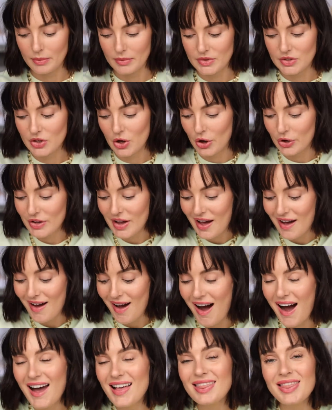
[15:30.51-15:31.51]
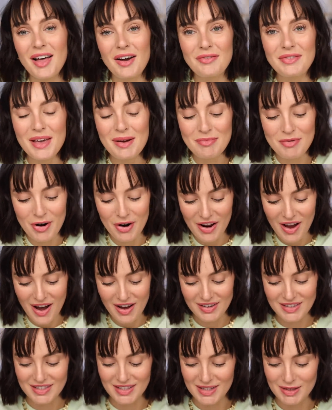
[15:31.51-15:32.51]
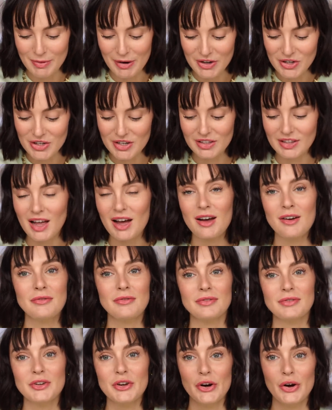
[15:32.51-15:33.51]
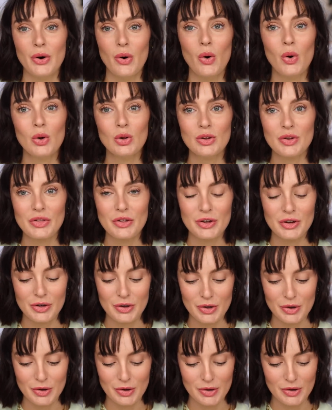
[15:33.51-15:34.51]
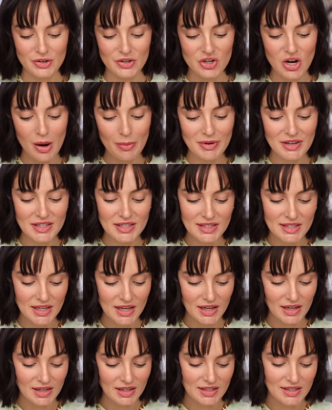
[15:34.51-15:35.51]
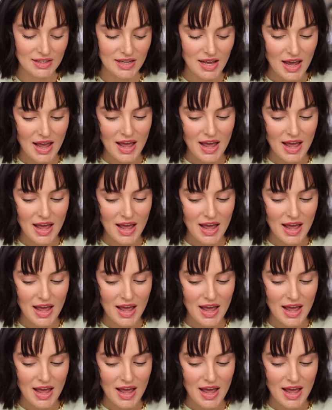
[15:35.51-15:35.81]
So yeah, I love their products, especially love, you know, all of the chubby sticks